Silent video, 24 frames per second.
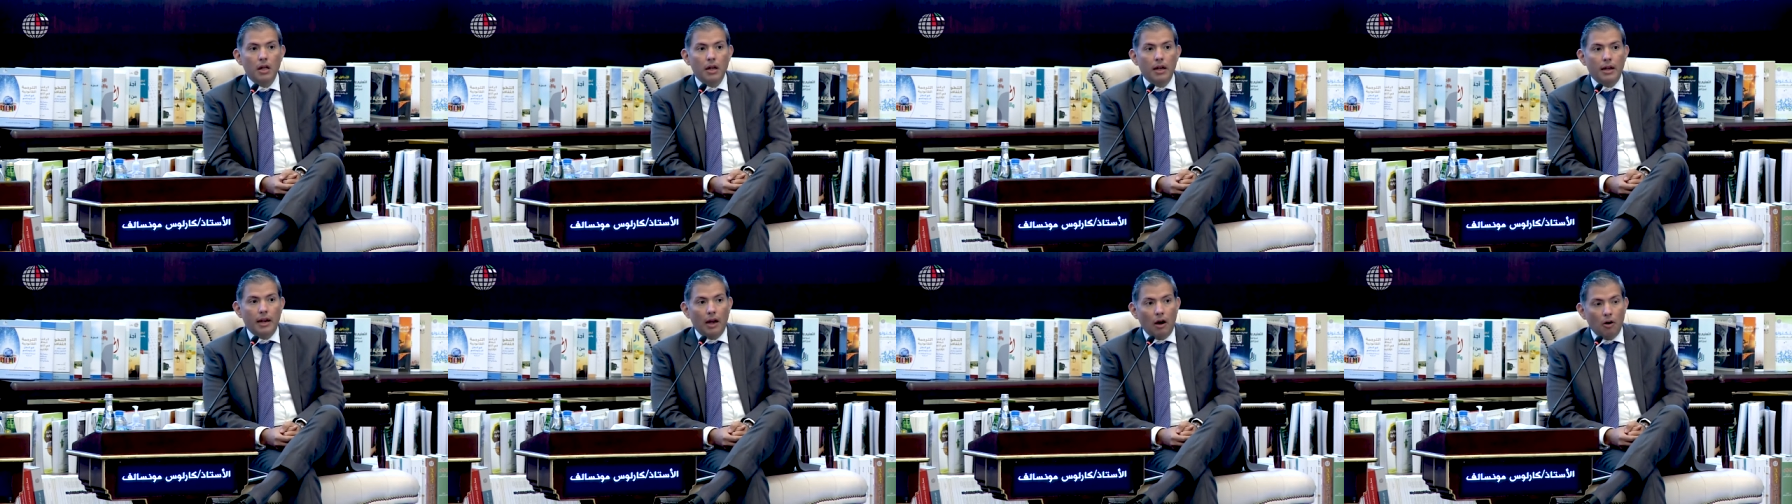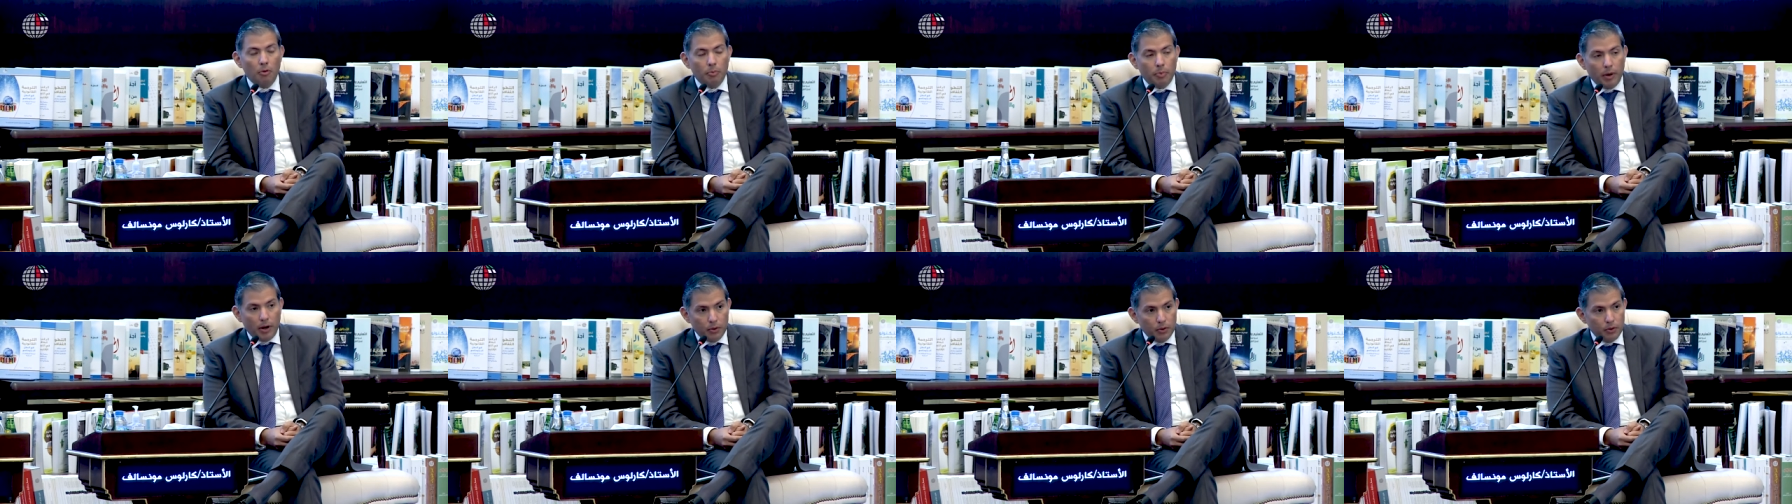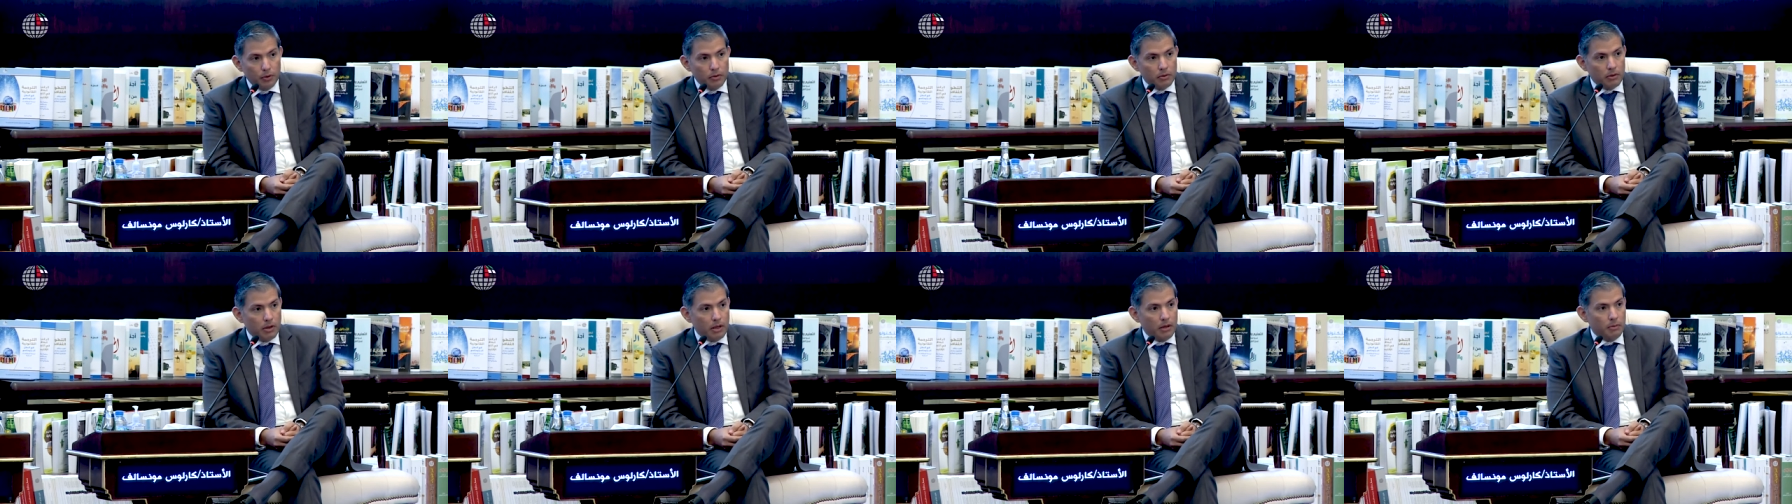Now
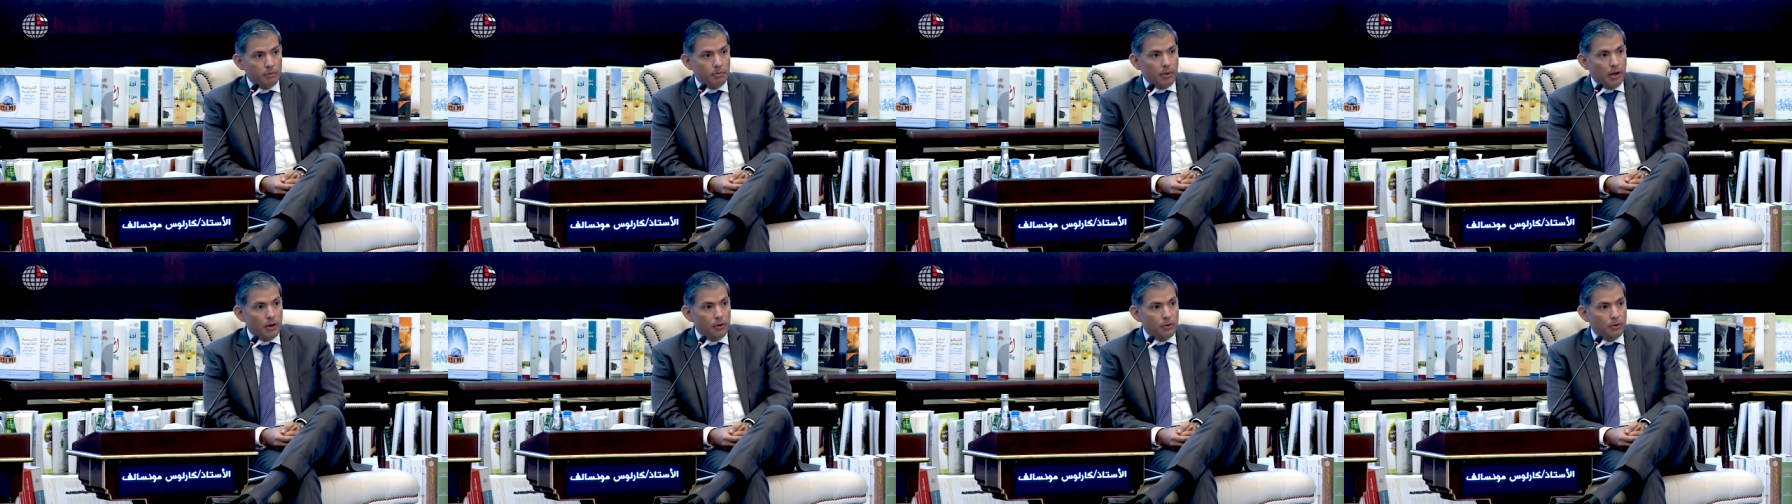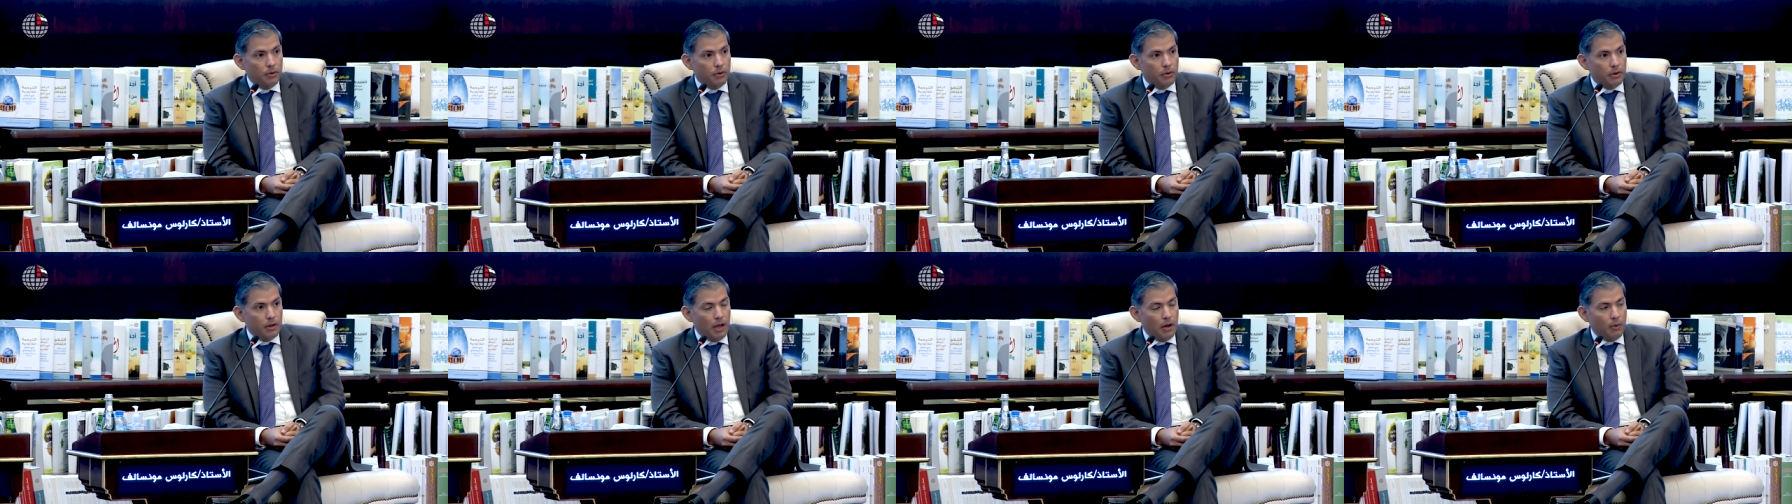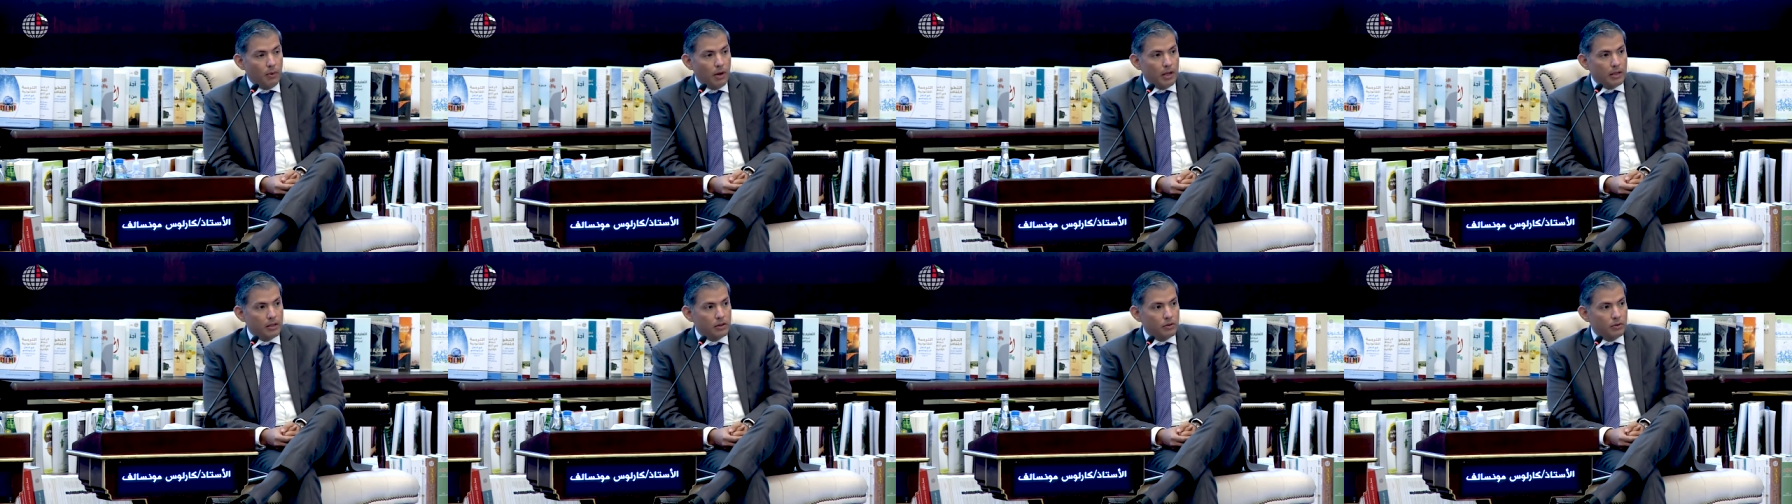Peru, in Peru, they
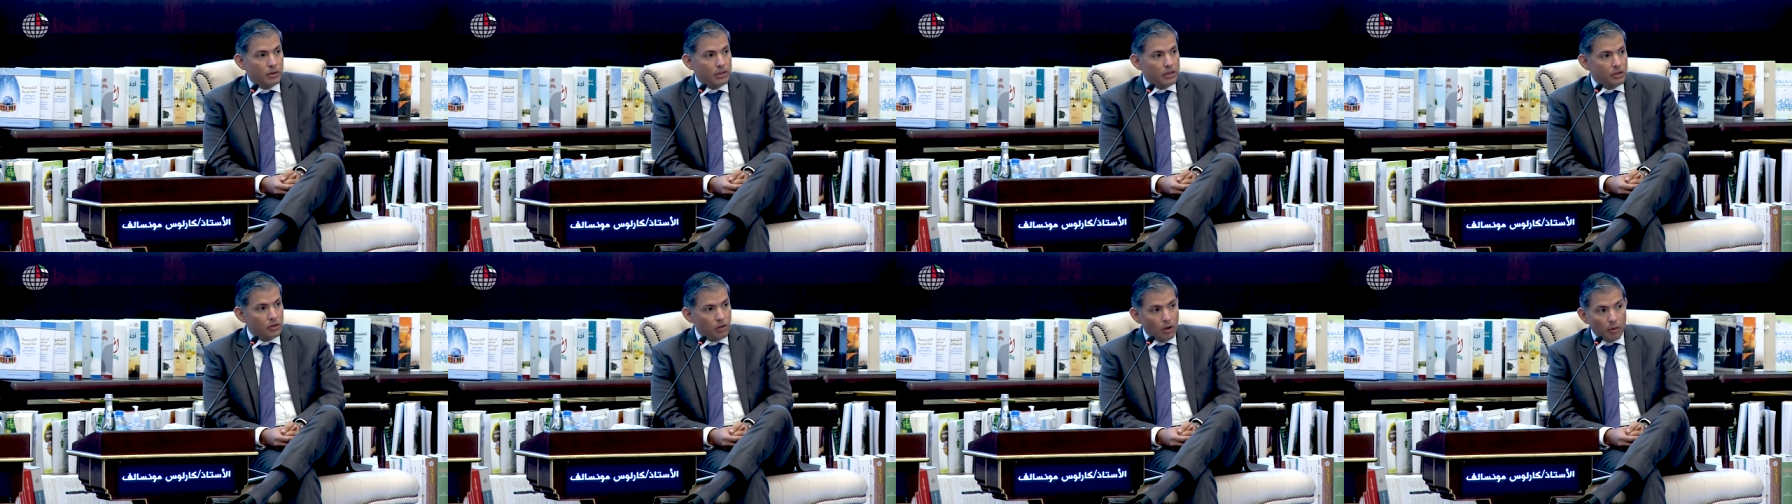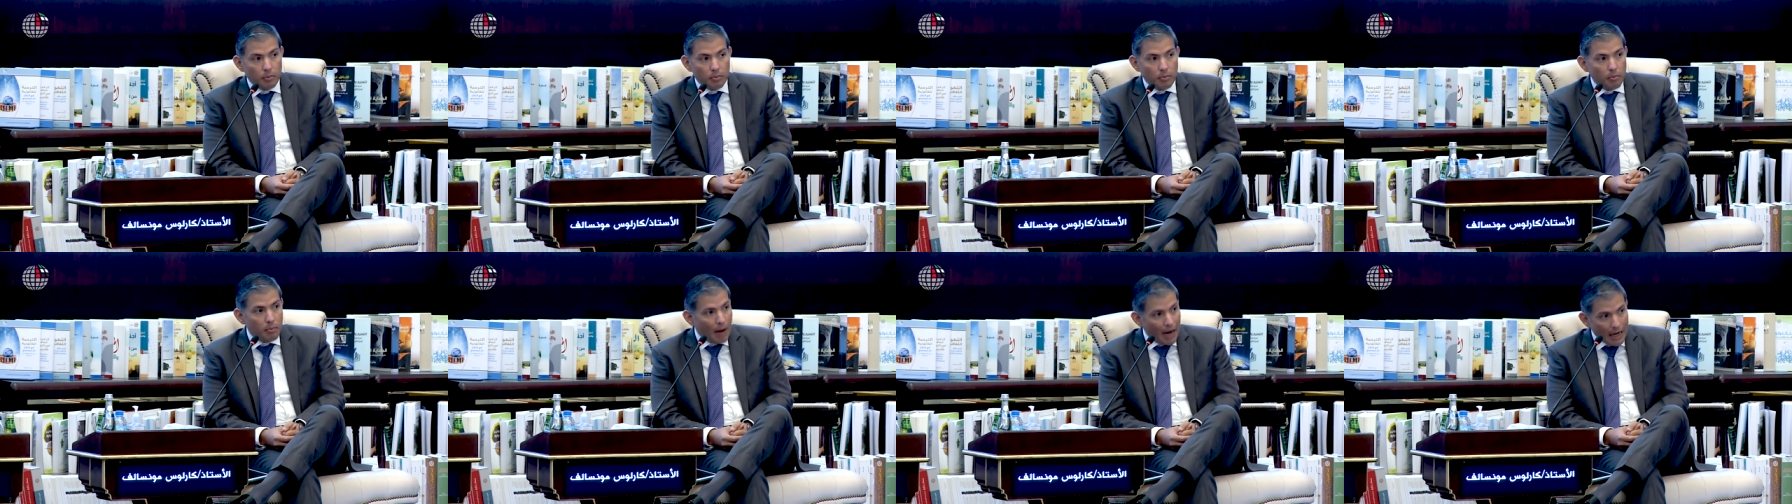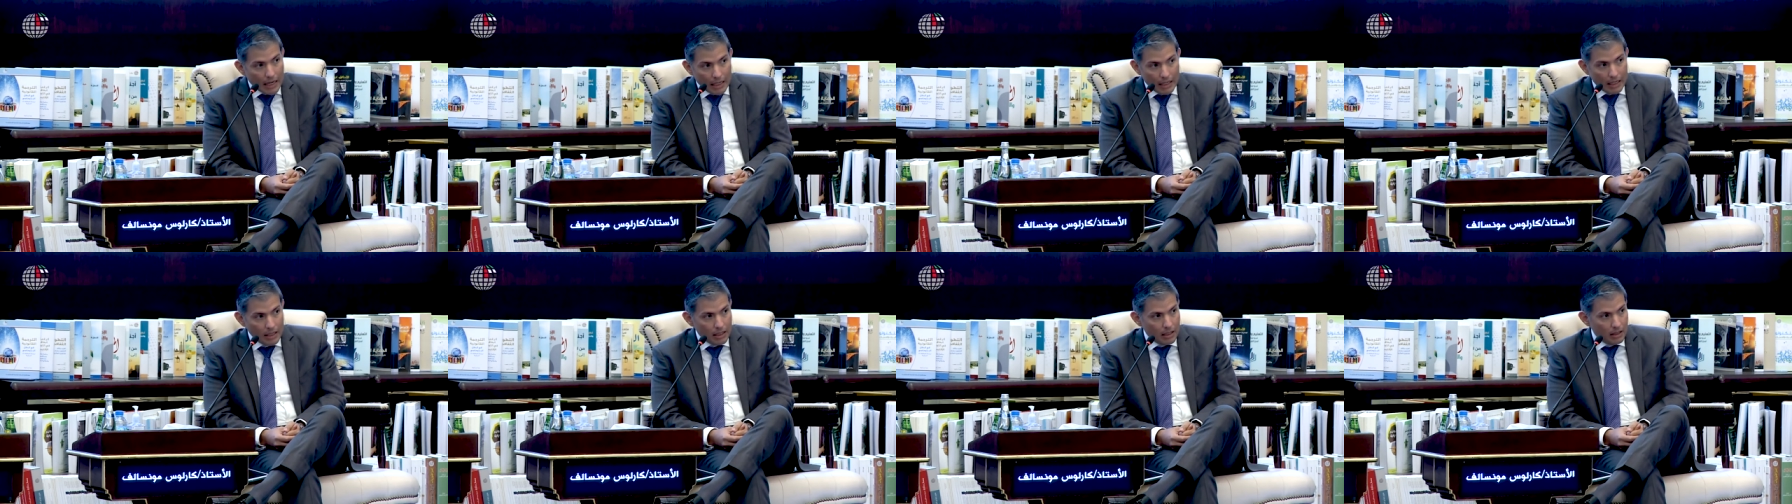want to stop
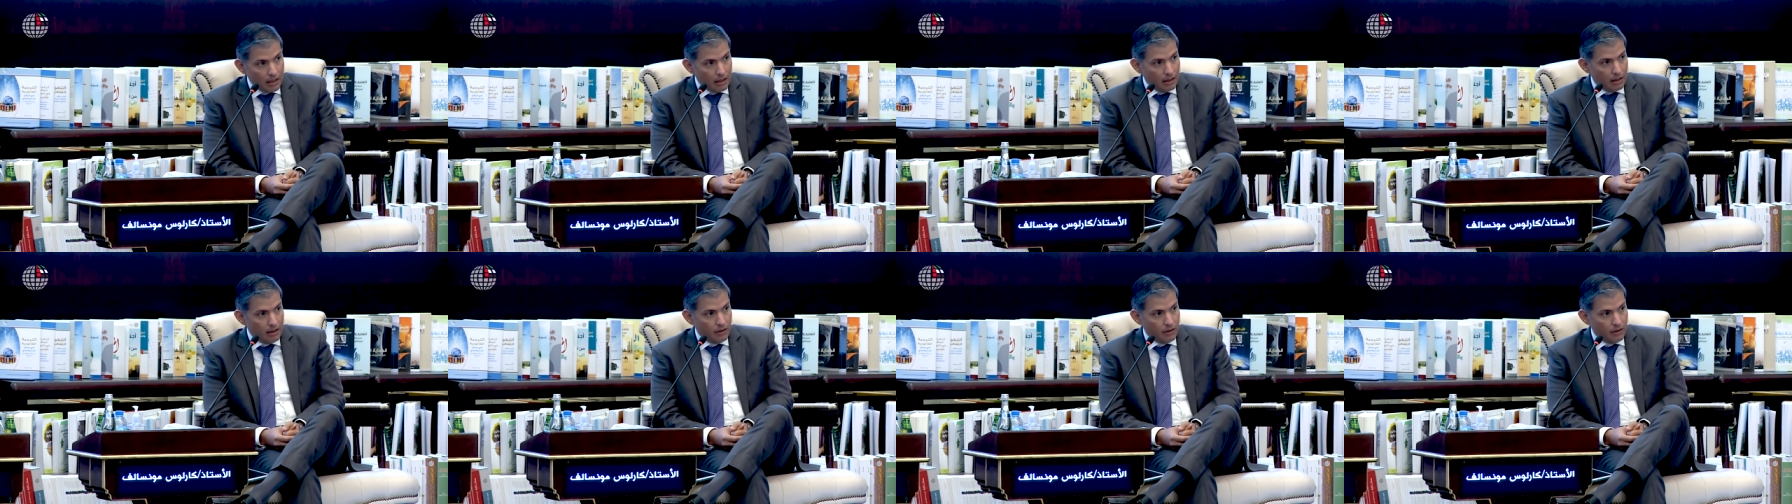mining